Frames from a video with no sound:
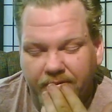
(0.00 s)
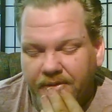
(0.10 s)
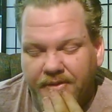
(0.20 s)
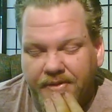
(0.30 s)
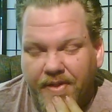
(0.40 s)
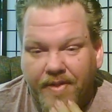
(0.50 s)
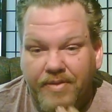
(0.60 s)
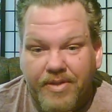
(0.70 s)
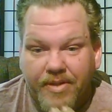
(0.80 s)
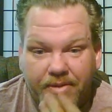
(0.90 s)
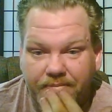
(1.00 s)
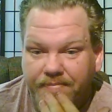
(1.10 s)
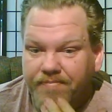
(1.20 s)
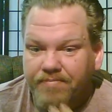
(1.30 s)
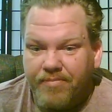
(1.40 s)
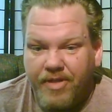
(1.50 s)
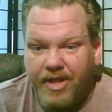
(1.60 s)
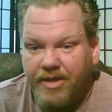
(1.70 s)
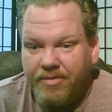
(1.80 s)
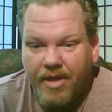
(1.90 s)
just delusional, you
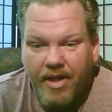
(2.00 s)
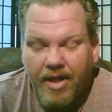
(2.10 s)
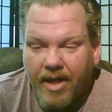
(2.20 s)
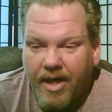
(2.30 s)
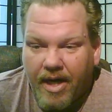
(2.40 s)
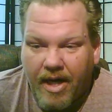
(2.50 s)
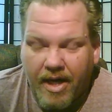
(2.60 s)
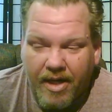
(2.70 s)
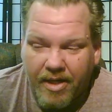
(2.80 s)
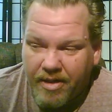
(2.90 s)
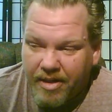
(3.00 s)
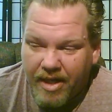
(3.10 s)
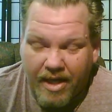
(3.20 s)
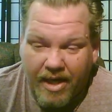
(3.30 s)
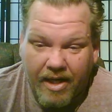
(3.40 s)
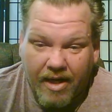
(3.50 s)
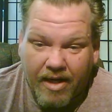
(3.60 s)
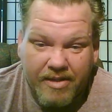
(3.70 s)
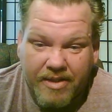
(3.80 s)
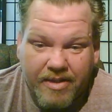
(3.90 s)
know. Uh, and I
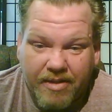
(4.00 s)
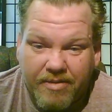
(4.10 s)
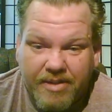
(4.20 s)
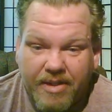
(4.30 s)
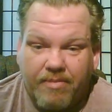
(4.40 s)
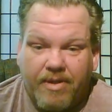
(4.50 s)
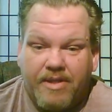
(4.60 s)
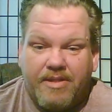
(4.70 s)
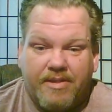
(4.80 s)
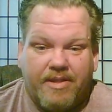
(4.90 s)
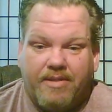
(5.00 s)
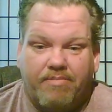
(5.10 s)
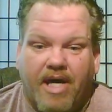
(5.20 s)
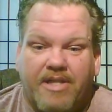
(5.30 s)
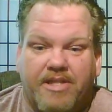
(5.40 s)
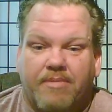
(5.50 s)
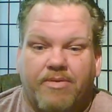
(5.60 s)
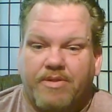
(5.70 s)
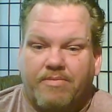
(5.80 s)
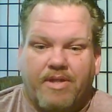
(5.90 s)
honestly don't see where his Brad
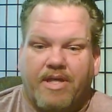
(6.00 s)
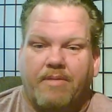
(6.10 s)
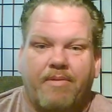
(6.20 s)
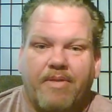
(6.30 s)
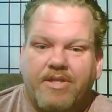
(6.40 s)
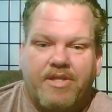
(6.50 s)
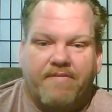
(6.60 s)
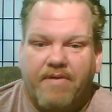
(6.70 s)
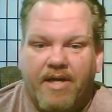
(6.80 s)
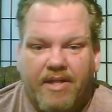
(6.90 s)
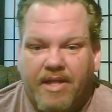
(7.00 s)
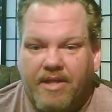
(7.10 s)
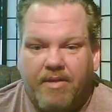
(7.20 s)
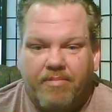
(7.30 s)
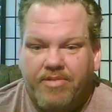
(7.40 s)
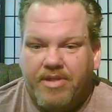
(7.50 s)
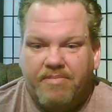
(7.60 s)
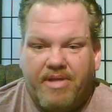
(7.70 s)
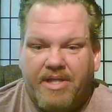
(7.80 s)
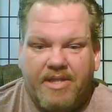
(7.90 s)
Schimel is really going to be much different. I think they're
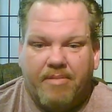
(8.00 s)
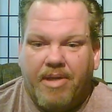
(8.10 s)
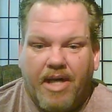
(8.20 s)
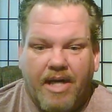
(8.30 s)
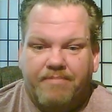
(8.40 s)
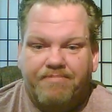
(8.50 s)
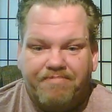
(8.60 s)
just peas in a pod.